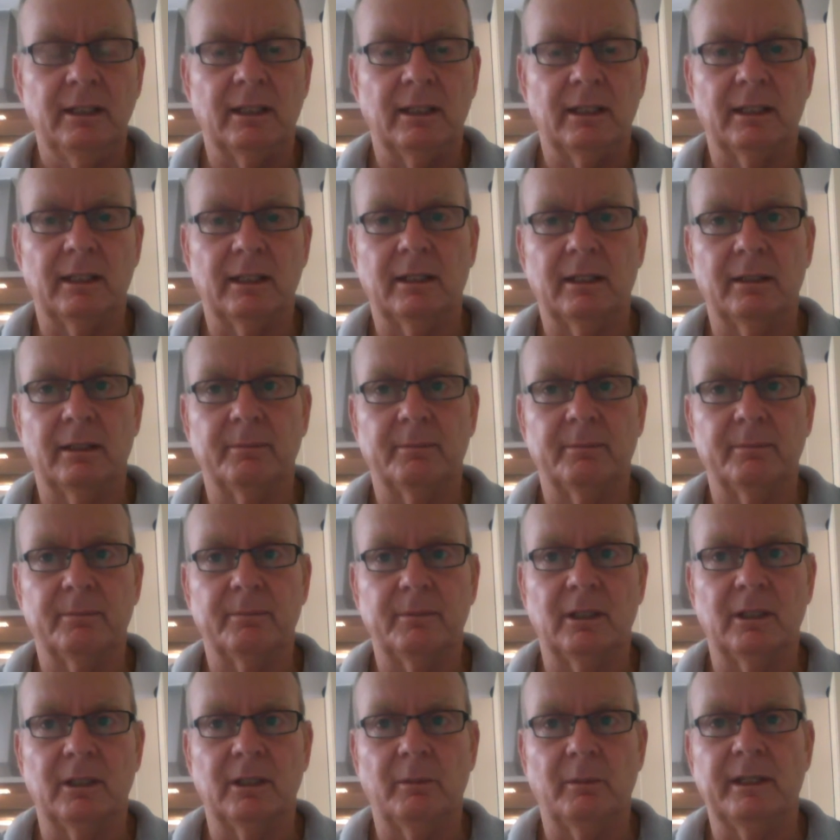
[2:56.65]

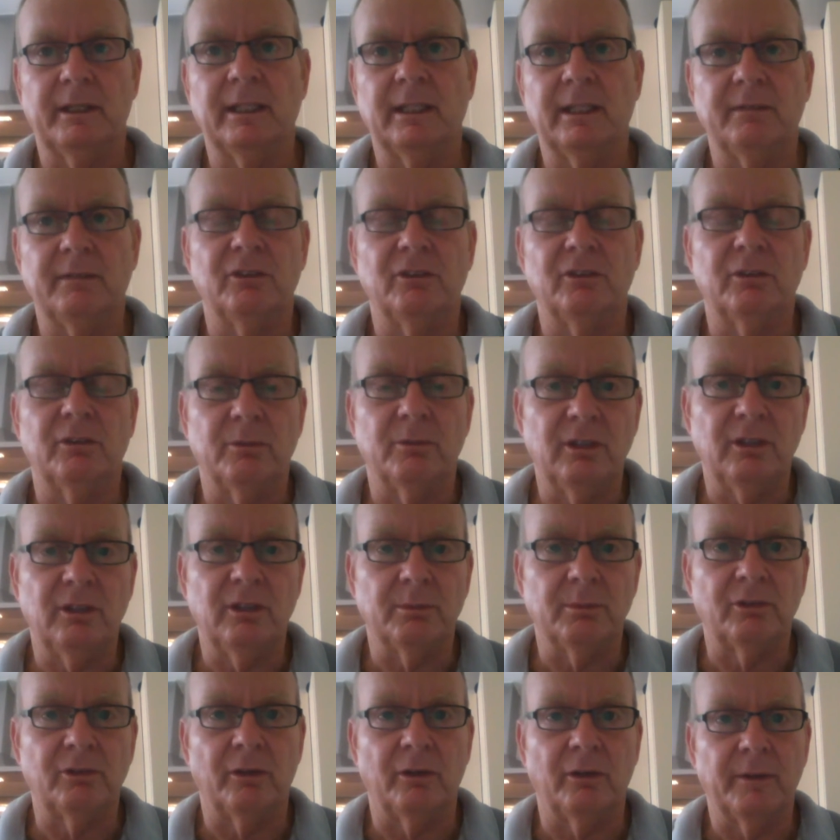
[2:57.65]
We can give you some
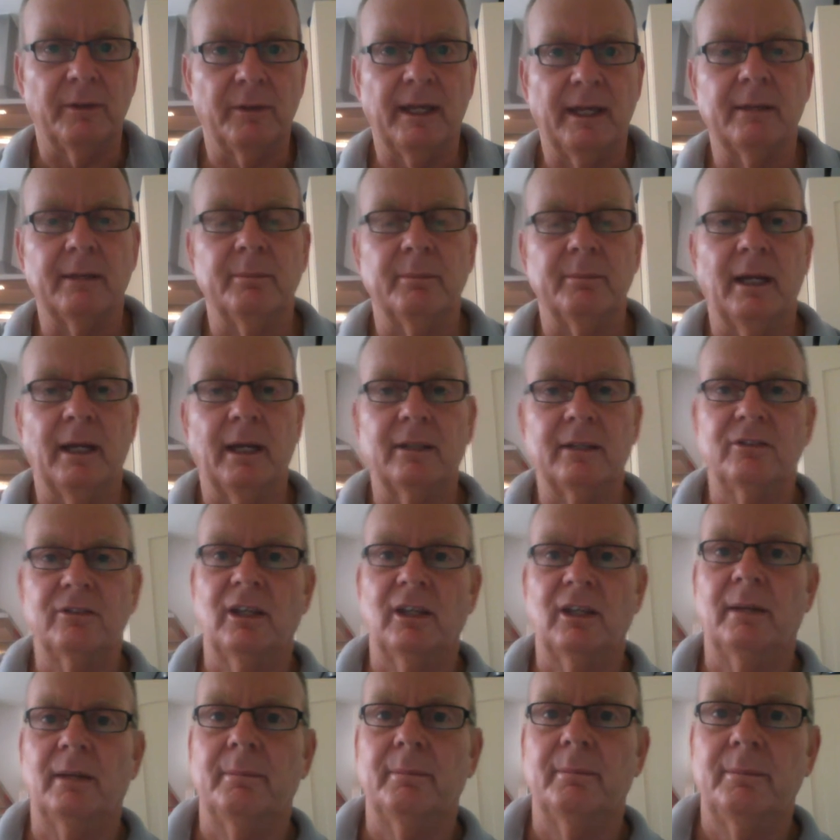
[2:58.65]
tips on that, but
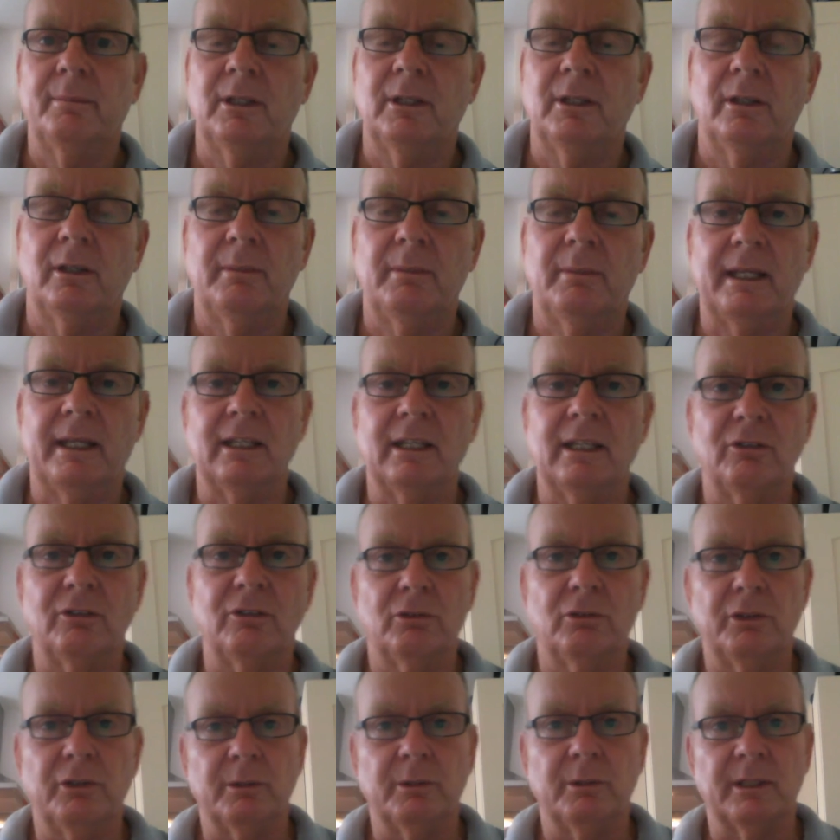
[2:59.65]
making
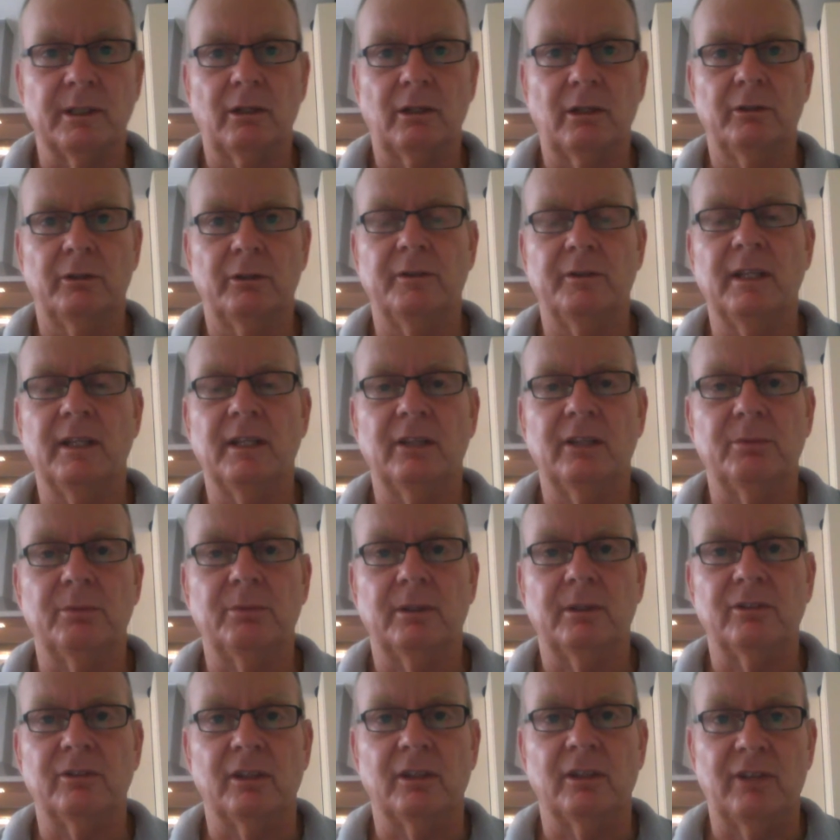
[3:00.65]
sure you include the
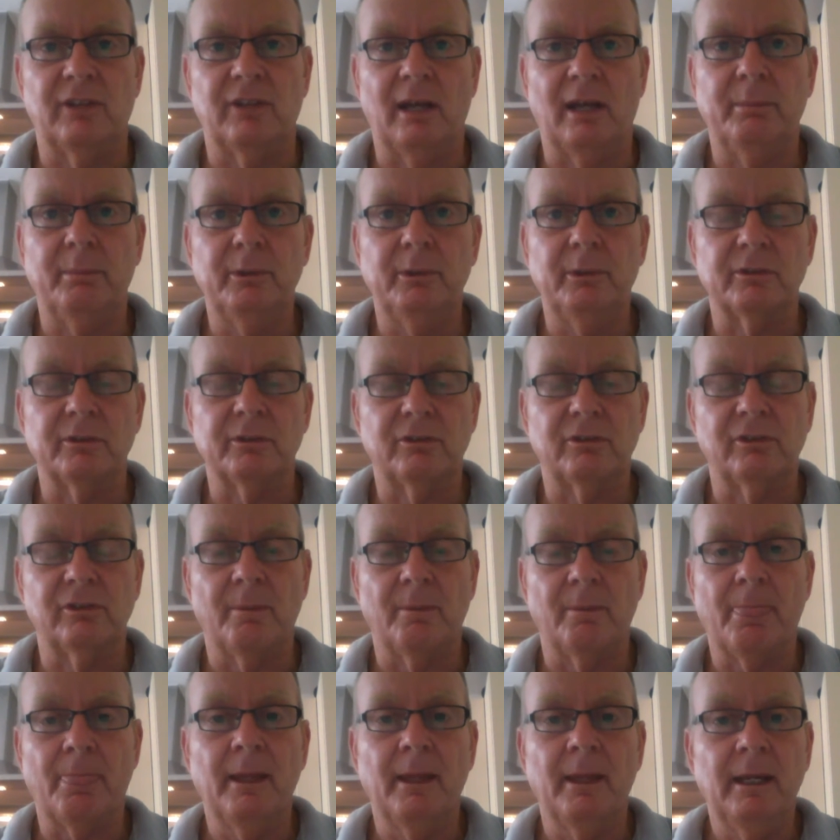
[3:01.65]
SPSS
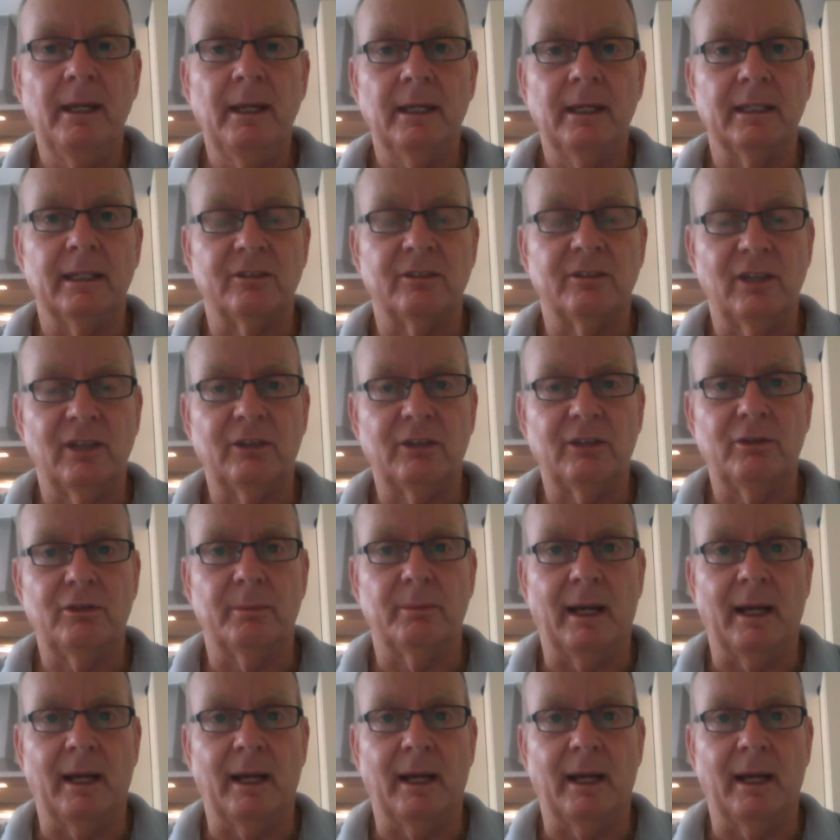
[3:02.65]
outputs, etc.